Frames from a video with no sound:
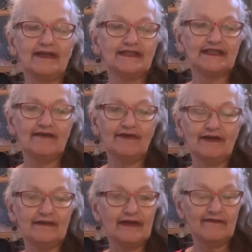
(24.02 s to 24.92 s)
to just give you a
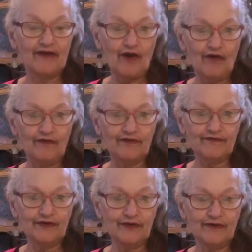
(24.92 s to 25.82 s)
little bit of an
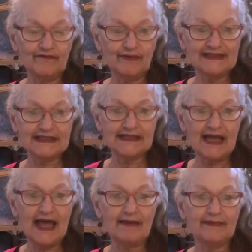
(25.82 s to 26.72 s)
overview of what's going to
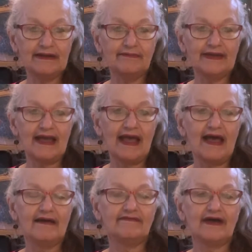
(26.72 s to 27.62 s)
happen. We
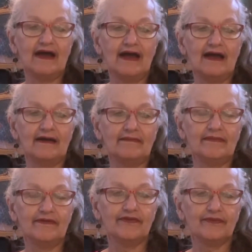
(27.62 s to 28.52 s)
have
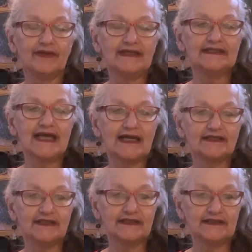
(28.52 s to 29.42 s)
3
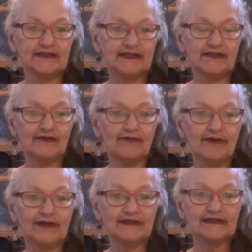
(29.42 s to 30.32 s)
sections to the
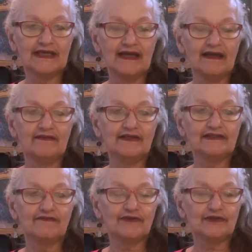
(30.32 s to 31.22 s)
course. This
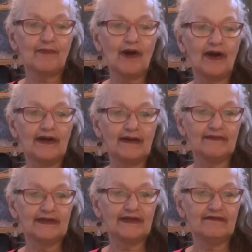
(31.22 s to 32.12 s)
first part, I'm
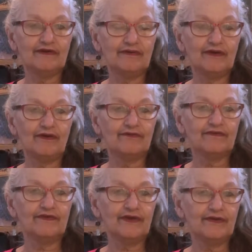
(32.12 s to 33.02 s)
going to give you an
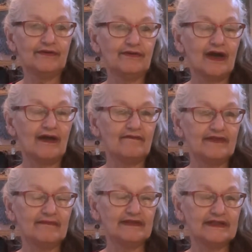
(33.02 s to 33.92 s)
overview of the
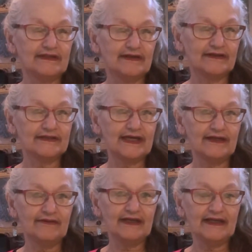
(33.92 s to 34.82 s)
materials that
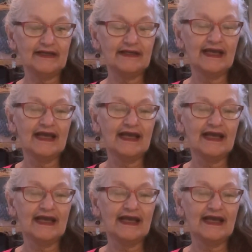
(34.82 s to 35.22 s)
you need,